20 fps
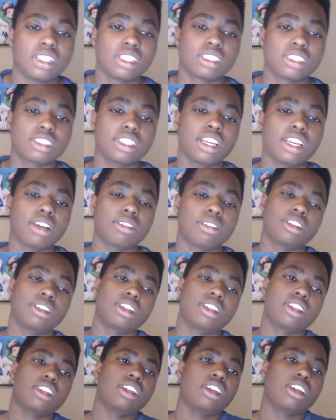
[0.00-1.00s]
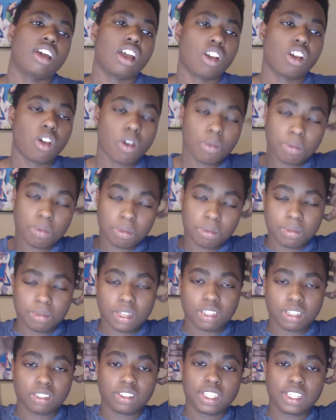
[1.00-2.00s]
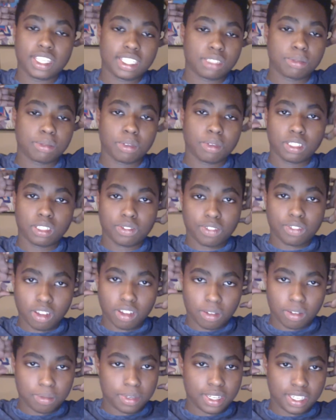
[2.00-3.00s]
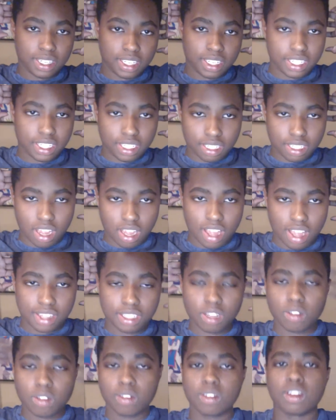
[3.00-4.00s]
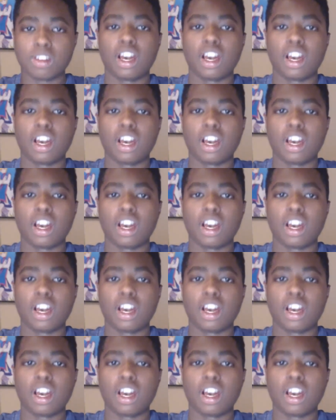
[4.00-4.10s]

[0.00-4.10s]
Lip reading: So yeah, I hope Metal Lee gets more development, and I know,